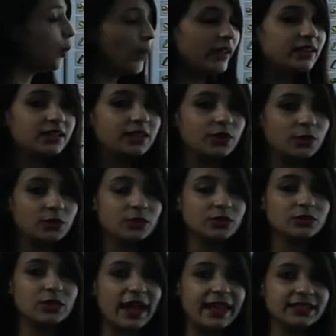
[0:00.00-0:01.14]
when the Guru
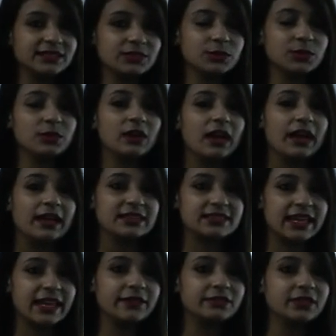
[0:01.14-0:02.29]
tries to
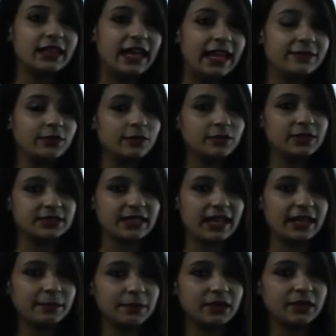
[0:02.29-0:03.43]
save the life of
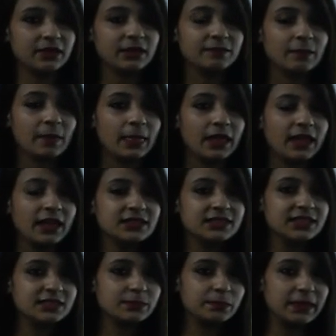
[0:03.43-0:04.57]
disciple, he
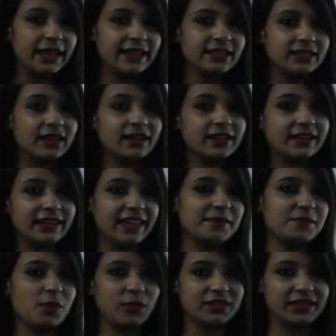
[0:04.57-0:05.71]
just played a
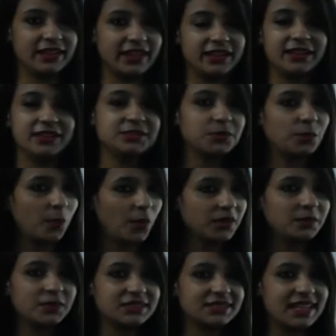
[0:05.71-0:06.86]
game over there. So
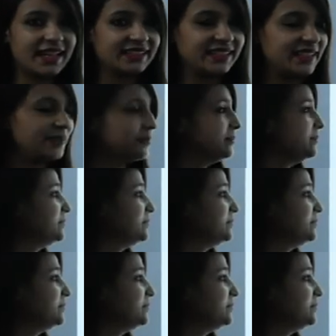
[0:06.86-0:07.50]
what was that game?